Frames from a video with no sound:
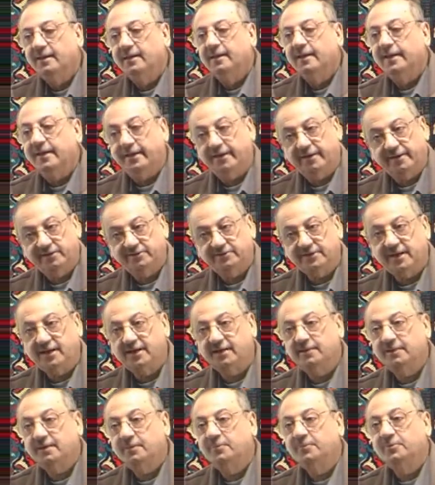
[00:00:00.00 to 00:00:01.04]
Here is
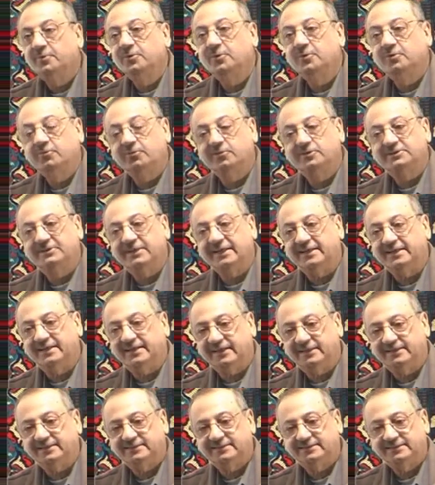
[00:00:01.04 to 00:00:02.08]
another beautiful
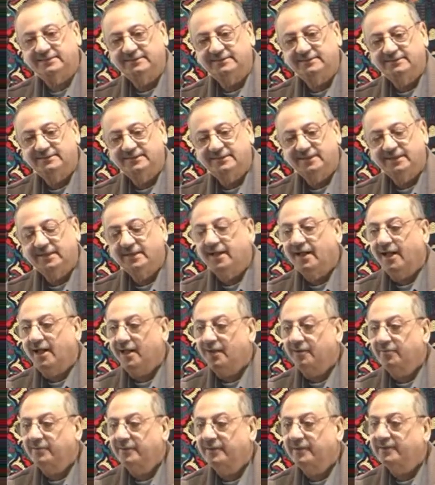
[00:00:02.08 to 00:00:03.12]
sentence.
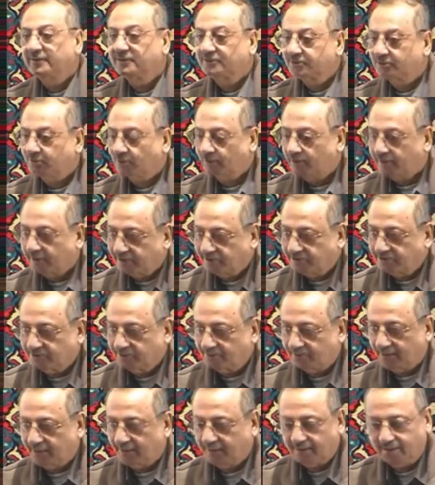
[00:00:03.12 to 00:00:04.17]
Arabic is so rich,
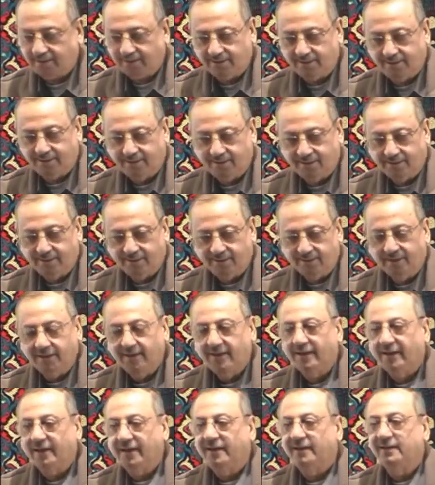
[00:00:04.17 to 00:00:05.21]
brother,
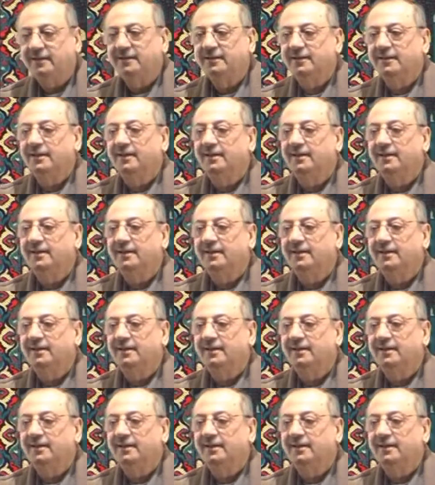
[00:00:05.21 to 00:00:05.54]
in